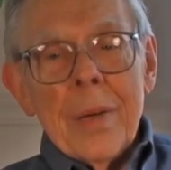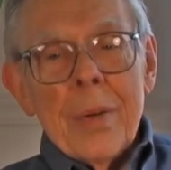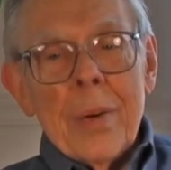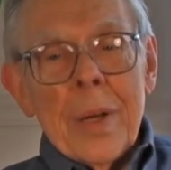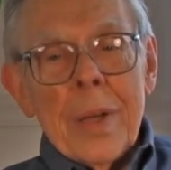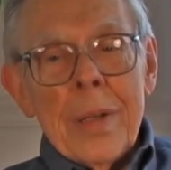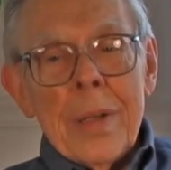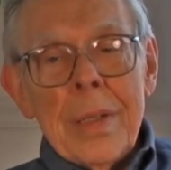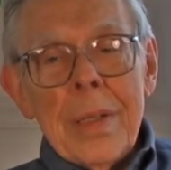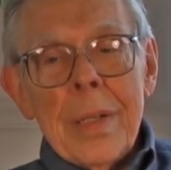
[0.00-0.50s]

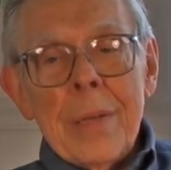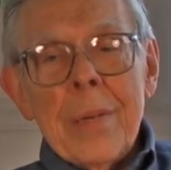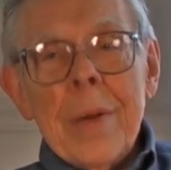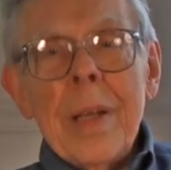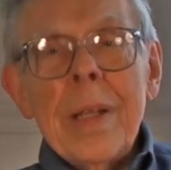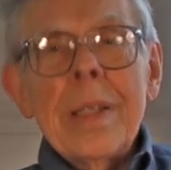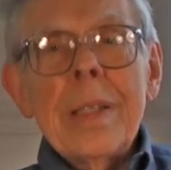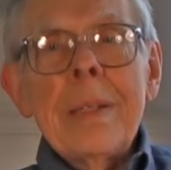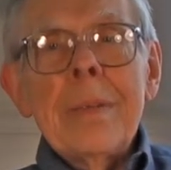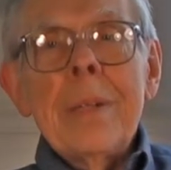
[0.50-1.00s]
why don't you
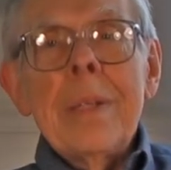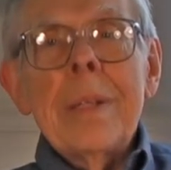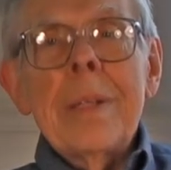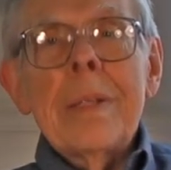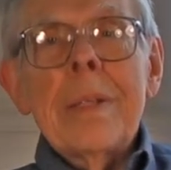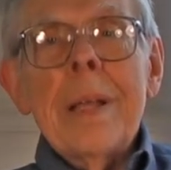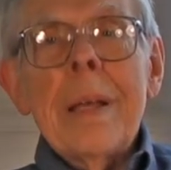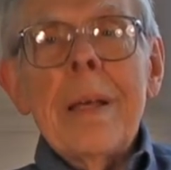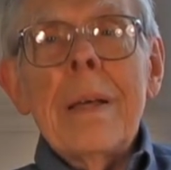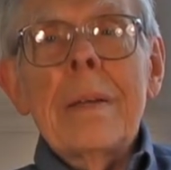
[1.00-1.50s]
write some of
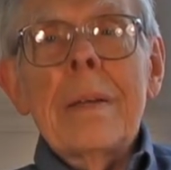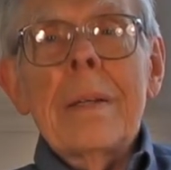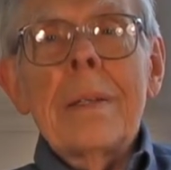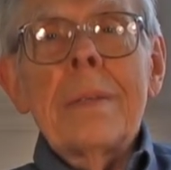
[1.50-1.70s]
this down,